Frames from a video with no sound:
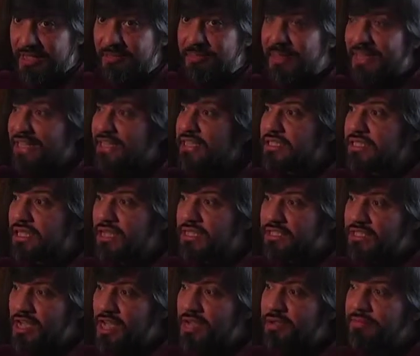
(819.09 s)
But at the same
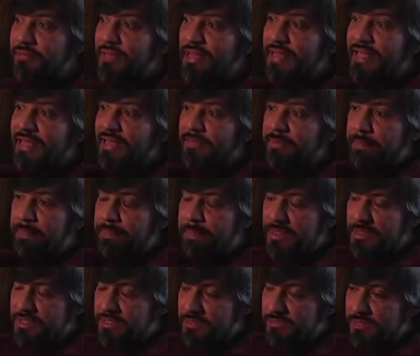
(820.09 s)
time,
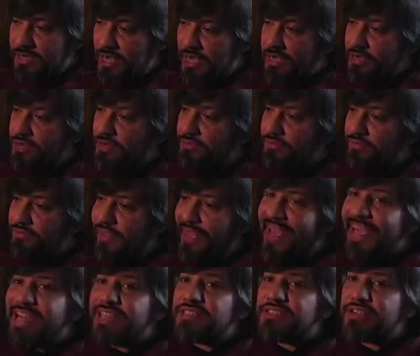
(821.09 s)
there's some kind of
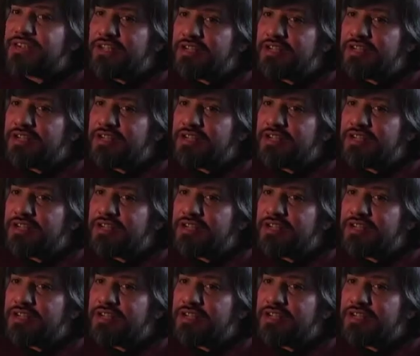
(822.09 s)
extra